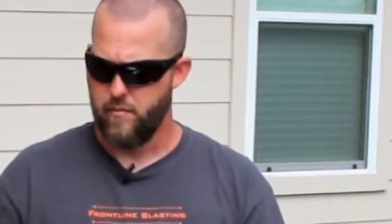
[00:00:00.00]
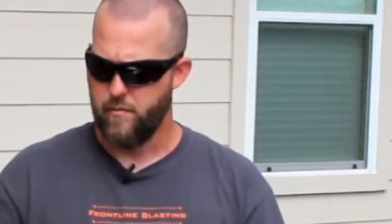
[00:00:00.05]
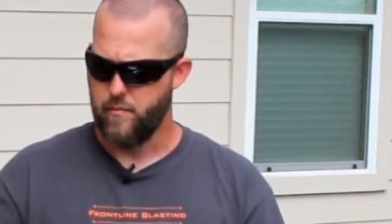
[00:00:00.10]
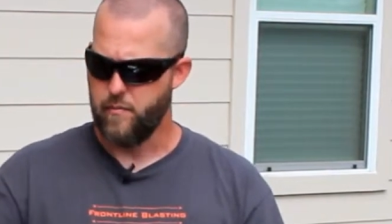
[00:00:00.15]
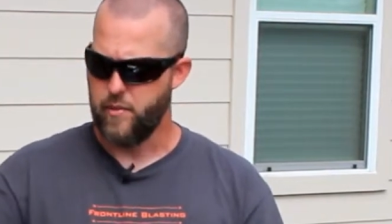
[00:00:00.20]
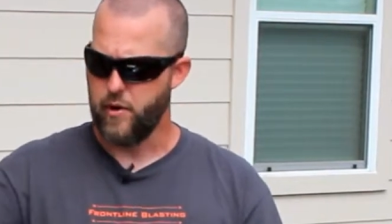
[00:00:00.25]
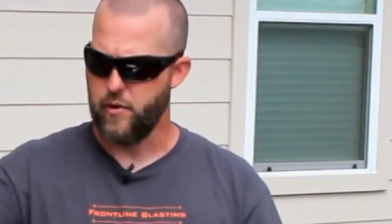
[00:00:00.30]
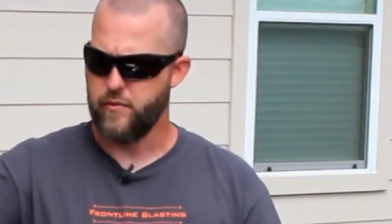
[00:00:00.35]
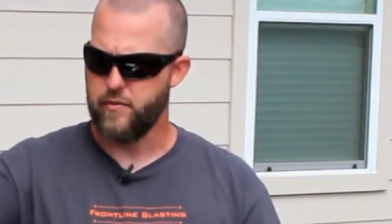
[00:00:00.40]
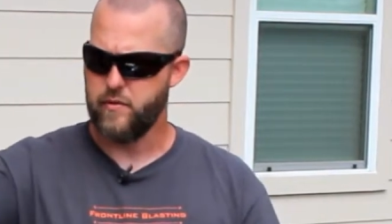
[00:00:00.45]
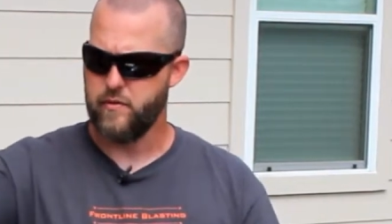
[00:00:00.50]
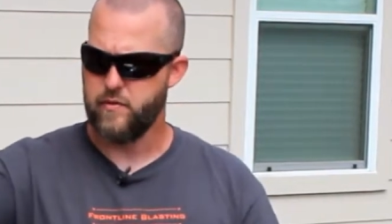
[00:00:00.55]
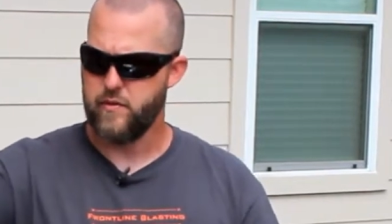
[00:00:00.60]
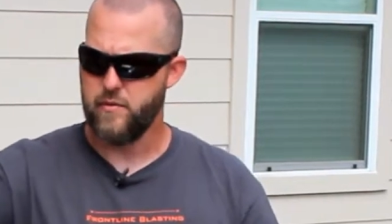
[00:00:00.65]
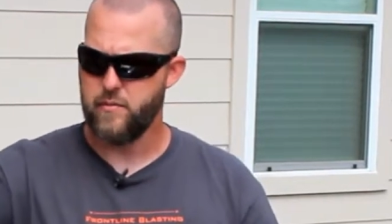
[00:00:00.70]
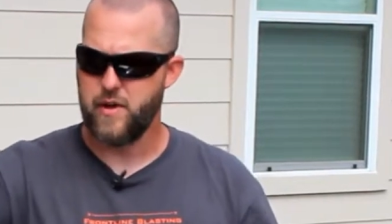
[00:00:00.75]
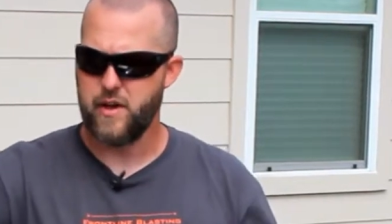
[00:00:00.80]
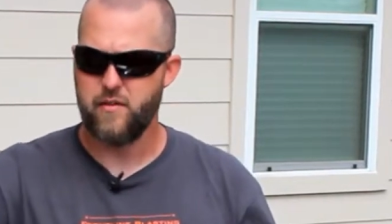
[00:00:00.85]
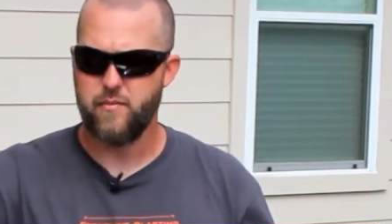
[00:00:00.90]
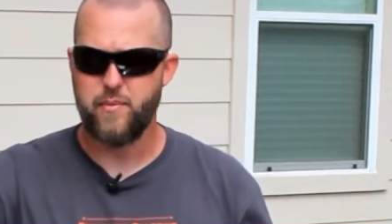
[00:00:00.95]
Both of
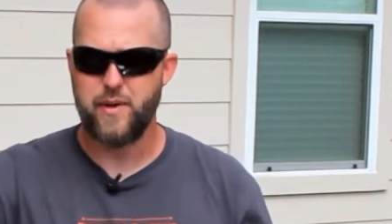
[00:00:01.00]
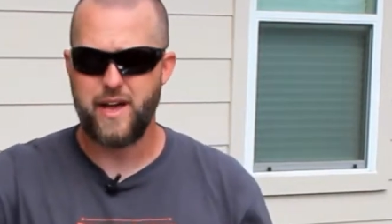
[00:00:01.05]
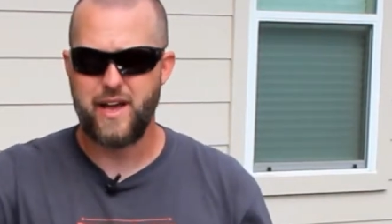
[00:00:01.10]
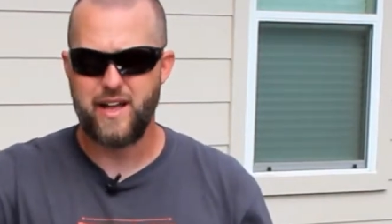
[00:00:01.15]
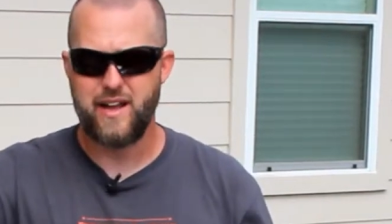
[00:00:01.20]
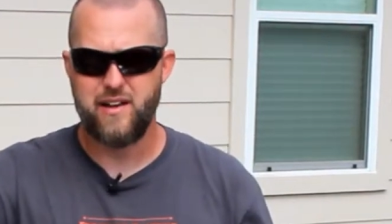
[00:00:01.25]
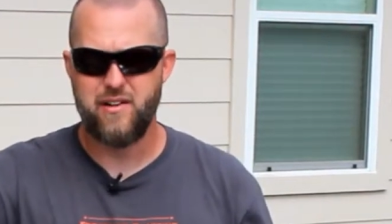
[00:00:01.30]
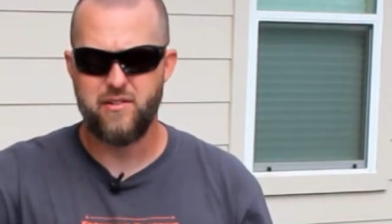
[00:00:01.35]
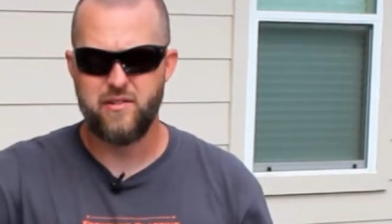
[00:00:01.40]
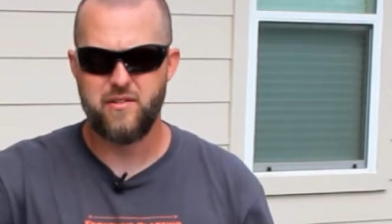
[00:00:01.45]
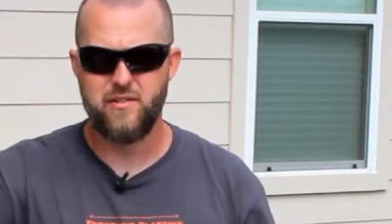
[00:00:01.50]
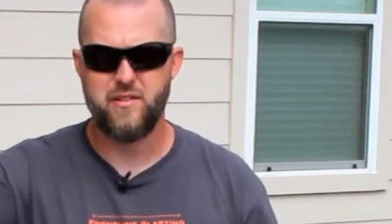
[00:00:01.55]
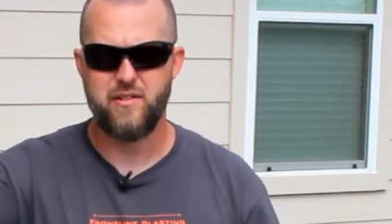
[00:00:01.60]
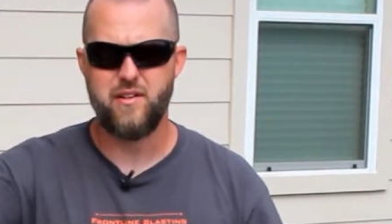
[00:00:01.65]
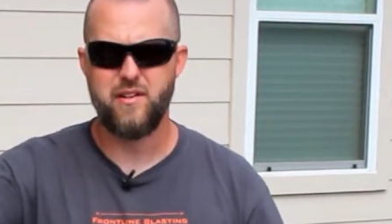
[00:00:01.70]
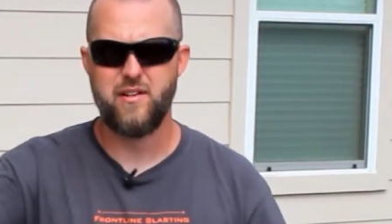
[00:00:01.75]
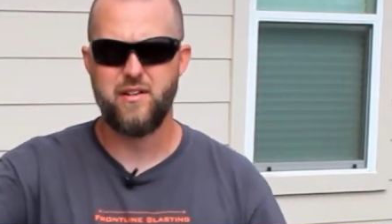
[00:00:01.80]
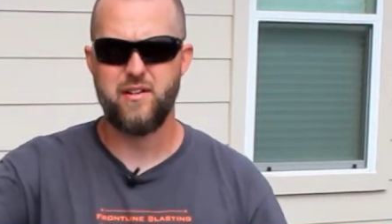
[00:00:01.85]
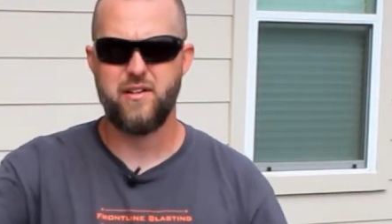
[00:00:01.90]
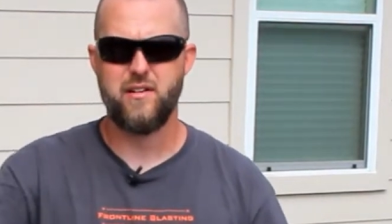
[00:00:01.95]
them have padded
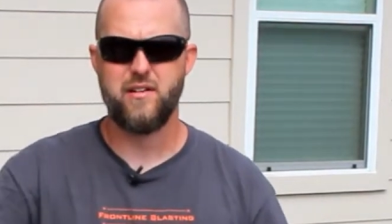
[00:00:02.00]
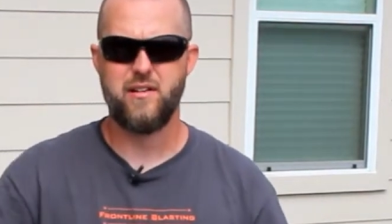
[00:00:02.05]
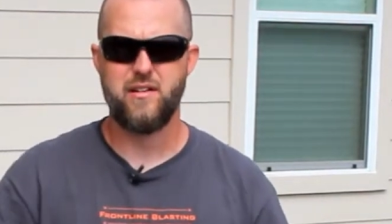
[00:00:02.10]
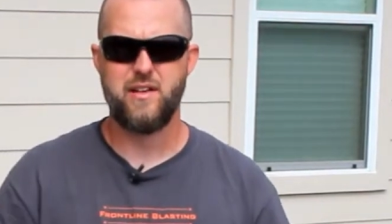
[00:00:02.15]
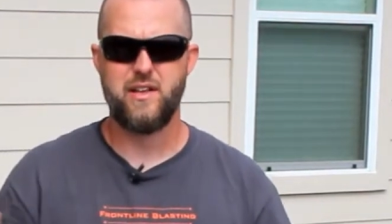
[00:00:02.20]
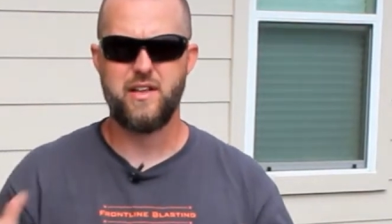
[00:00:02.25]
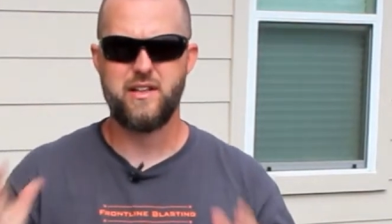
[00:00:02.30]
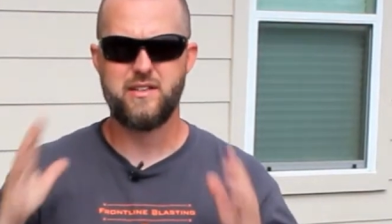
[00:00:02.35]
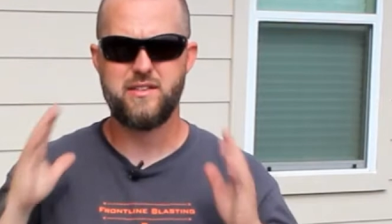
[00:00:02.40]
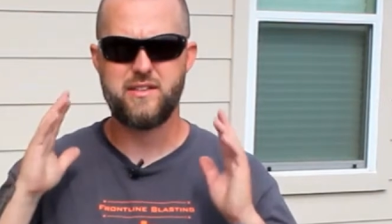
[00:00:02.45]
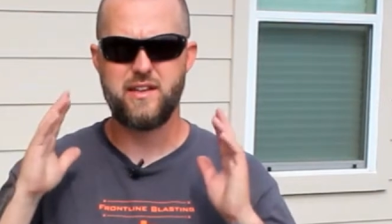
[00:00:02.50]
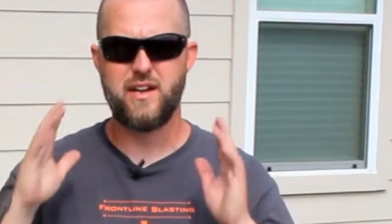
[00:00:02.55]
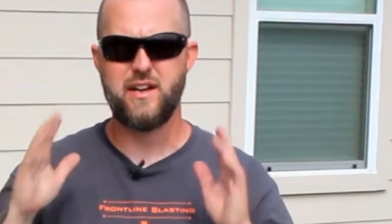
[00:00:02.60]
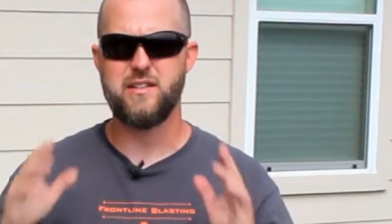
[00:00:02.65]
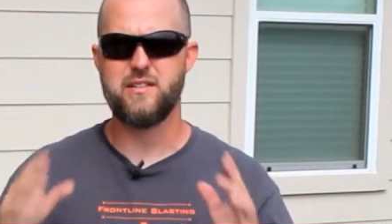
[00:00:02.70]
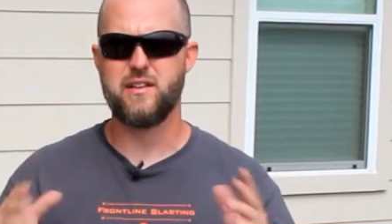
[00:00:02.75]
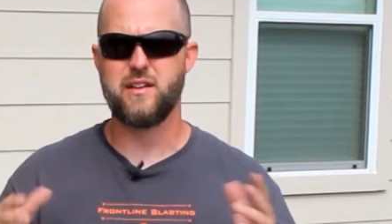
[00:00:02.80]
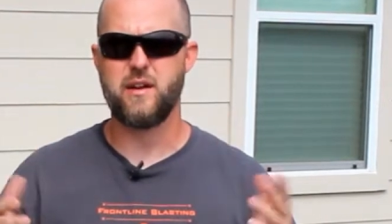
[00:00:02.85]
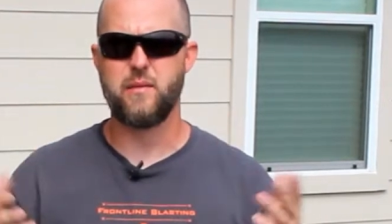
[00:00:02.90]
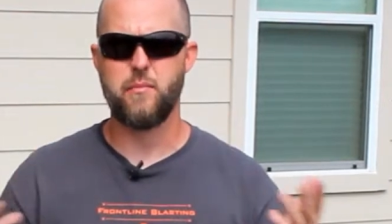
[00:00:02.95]
uh,
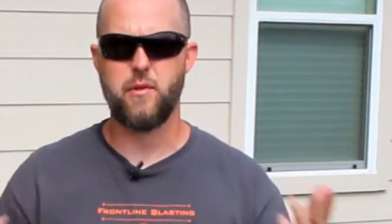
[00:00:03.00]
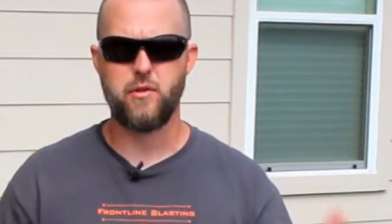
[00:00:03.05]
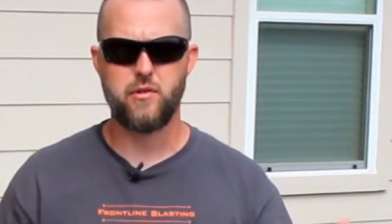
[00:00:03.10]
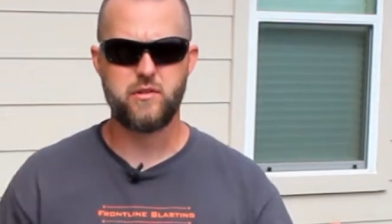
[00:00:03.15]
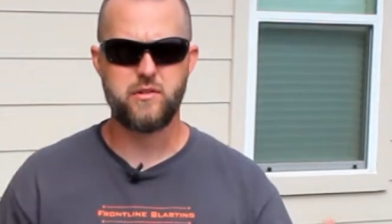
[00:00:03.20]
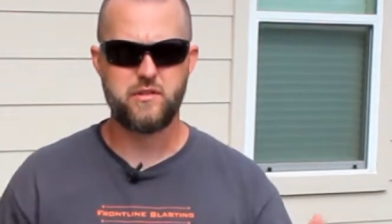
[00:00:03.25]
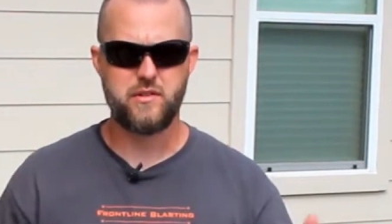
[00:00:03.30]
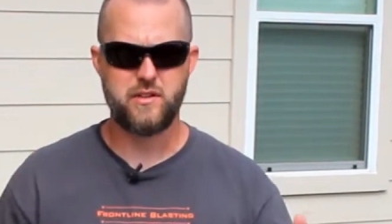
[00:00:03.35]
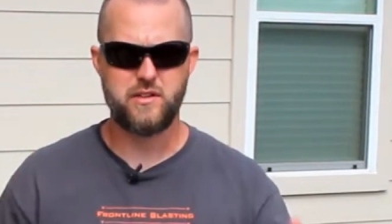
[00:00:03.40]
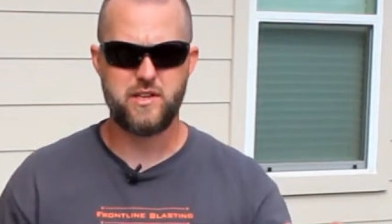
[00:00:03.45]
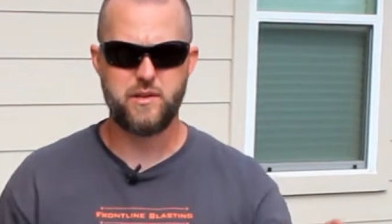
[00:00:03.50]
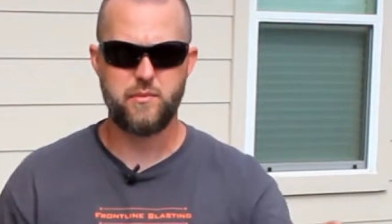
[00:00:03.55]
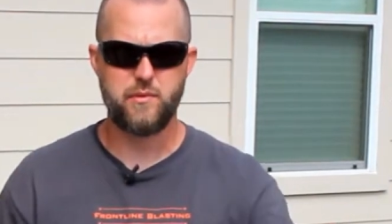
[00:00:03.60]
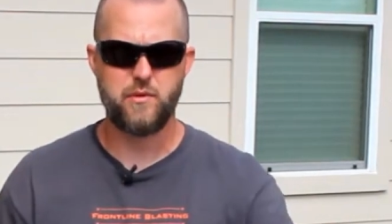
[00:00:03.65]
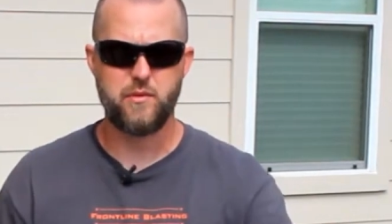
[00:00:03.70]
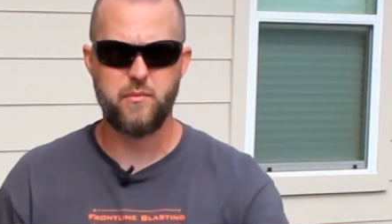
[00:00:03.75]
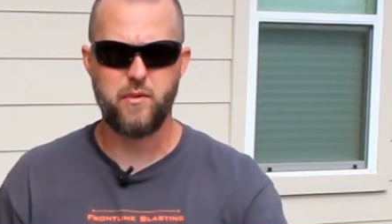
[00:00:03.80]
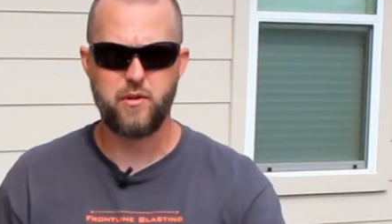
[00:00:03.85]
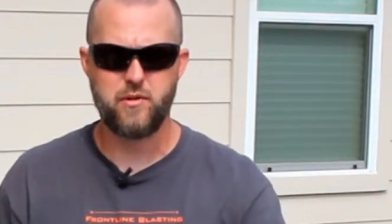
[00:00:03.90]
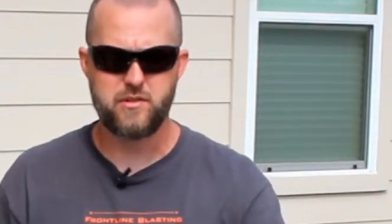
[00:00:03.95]
insides like a, motor, a
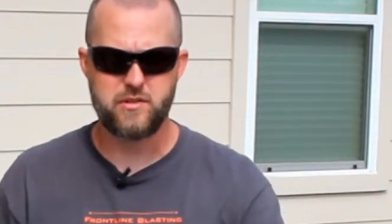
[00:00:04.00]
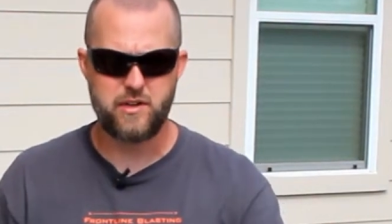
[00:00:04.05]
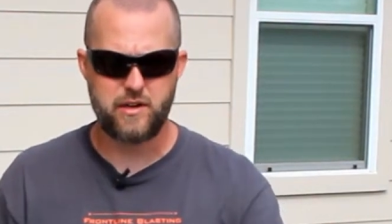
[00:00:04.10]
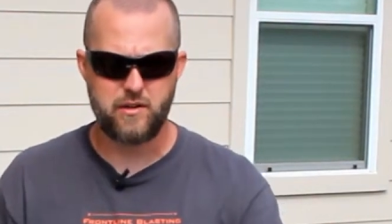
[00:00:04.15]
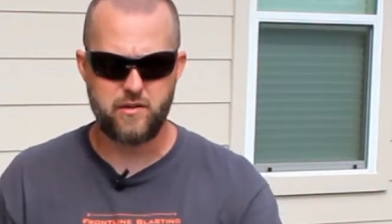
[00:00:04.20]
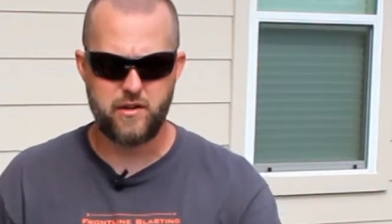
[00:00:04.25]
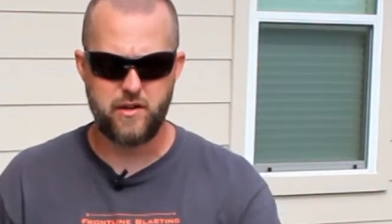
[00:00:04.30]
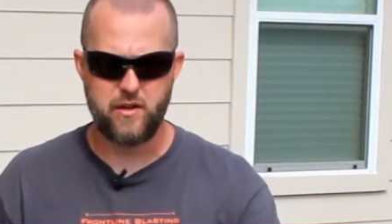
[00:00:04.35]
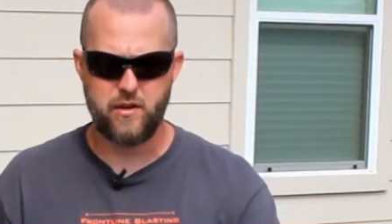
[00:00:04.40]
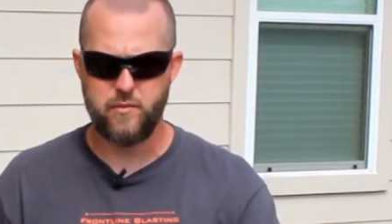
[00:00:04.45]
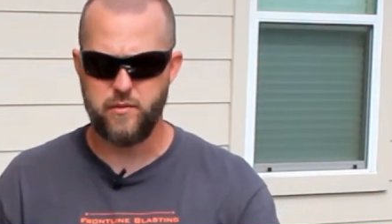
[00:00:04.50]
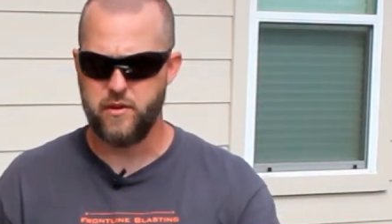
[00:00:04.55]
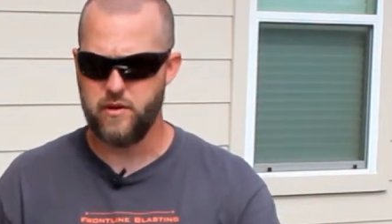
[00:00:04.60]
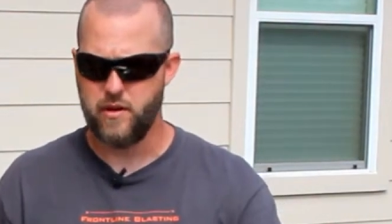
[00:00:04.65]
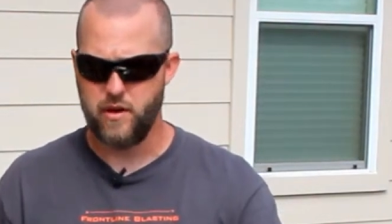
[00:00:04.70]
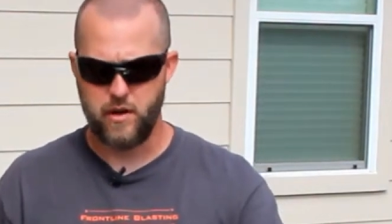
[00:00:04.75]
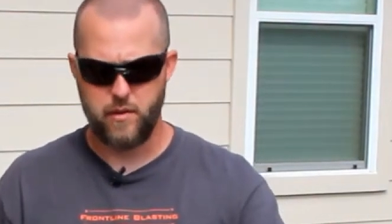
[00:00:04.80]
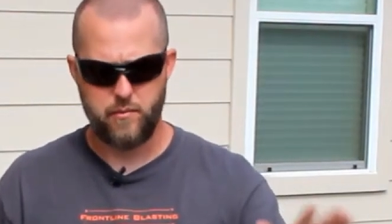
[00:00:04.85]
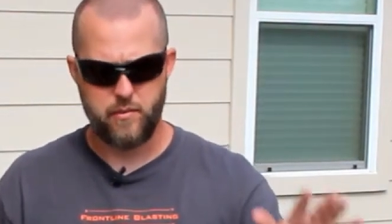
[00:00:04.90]
typical motorcycle helmet,